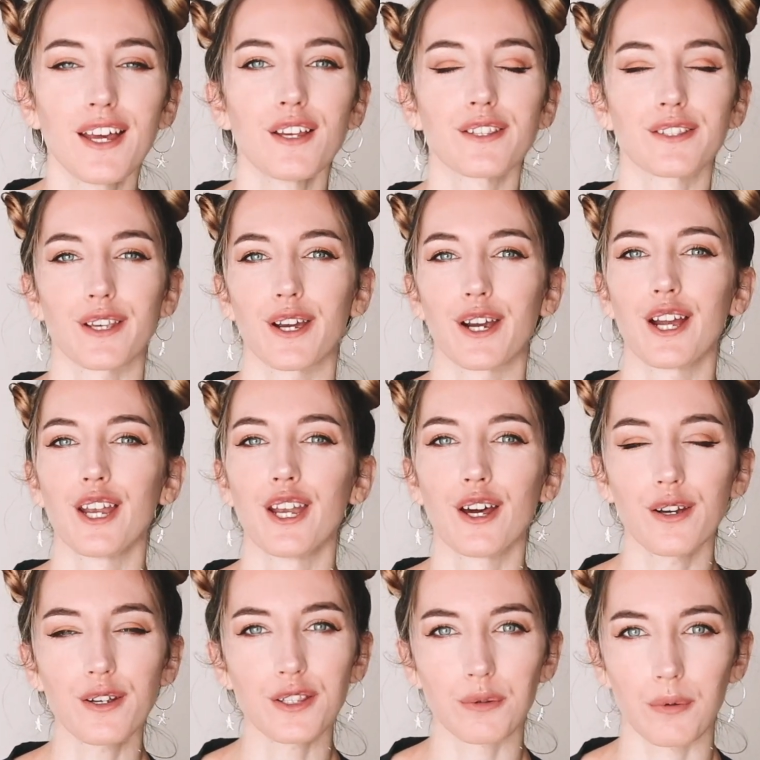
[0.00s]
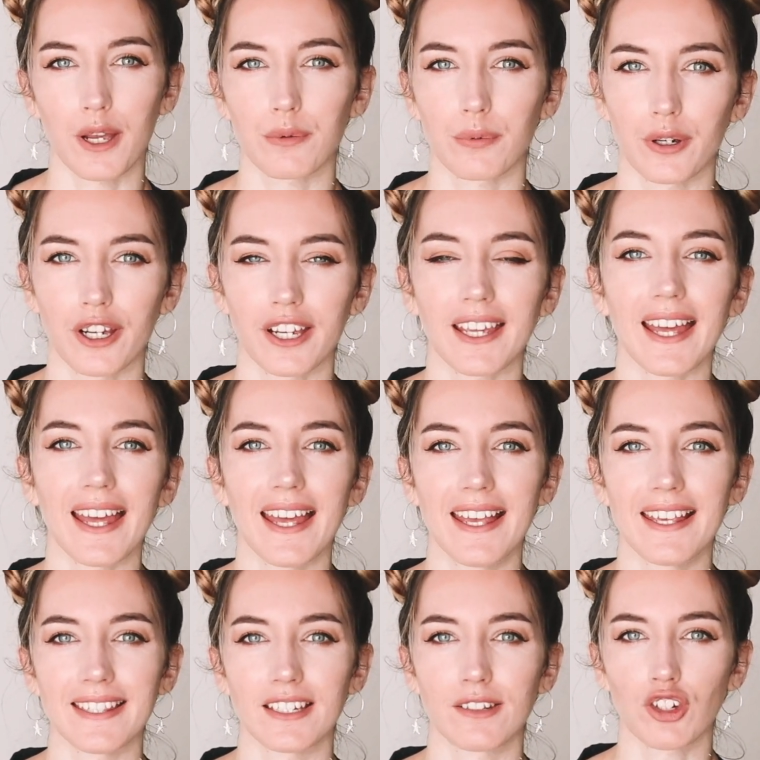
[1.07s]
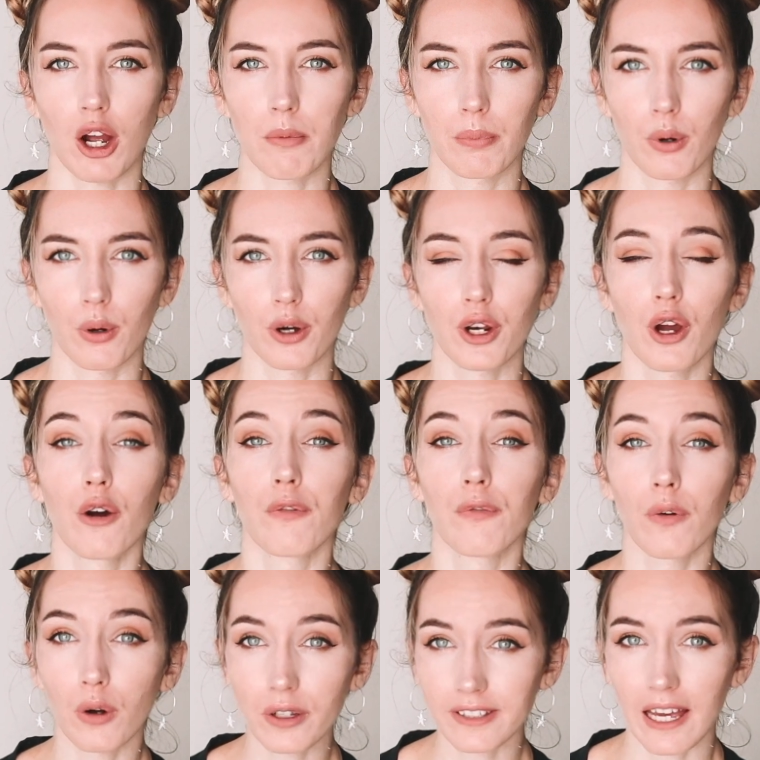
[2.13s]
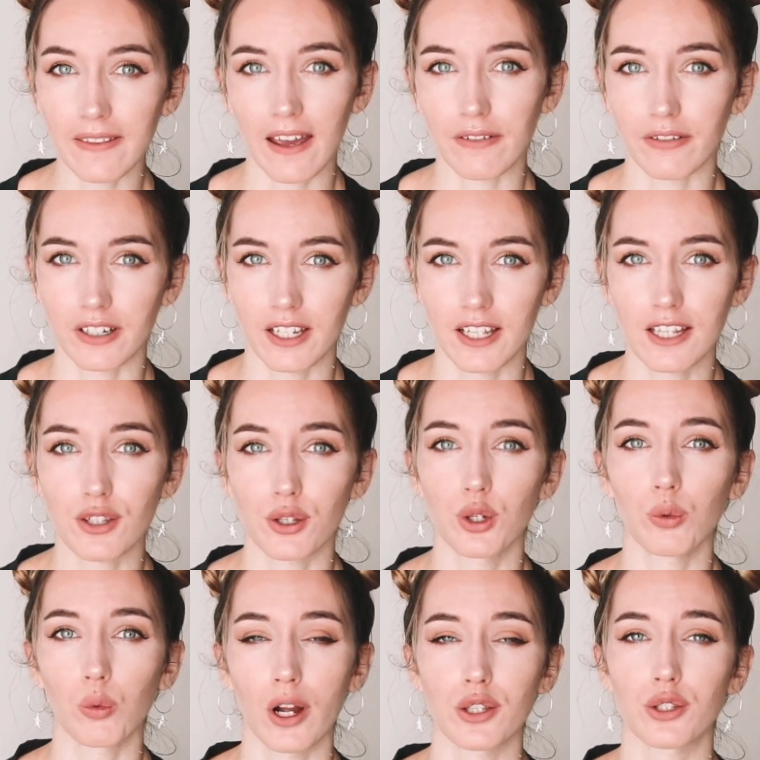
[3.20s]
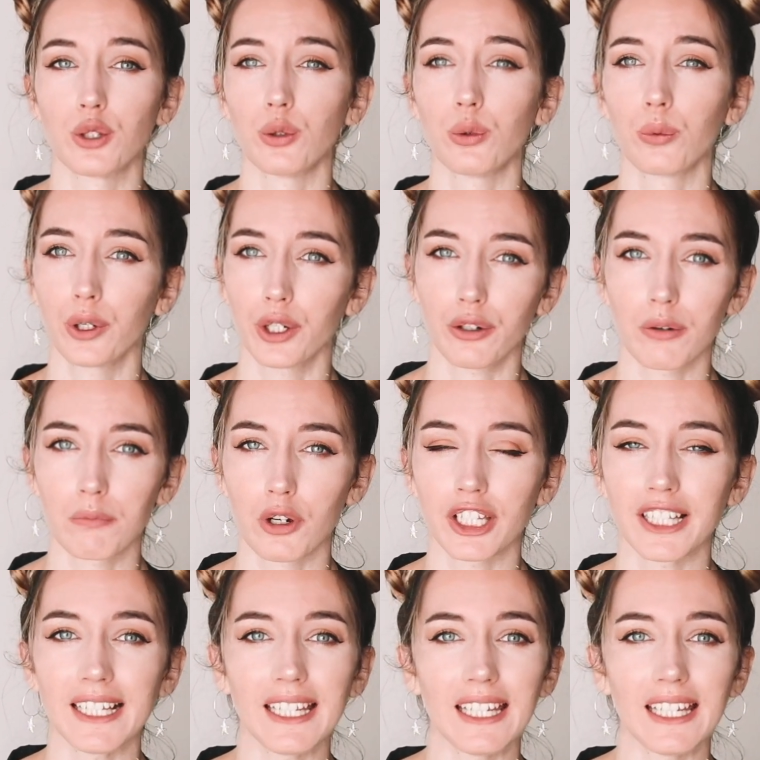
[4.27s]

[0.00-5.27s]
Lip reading: So No Sweat Work is a job board for South Africans who want to work remotely,